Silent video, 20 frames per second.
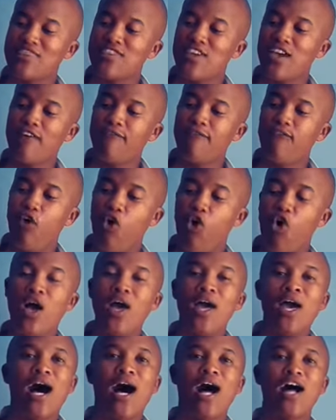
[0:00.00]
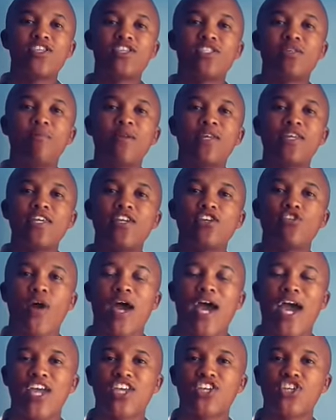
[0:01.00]
and therefore ultimately
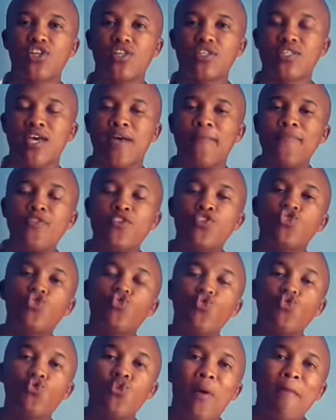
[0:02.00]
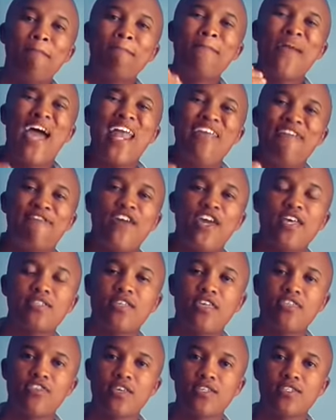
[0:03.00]
your actions to
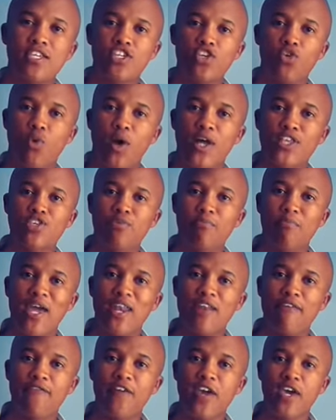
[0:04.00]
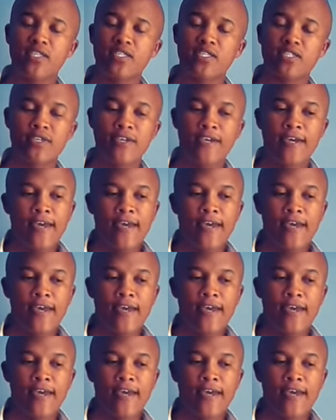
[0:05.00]
manifest the things that you want to manifest?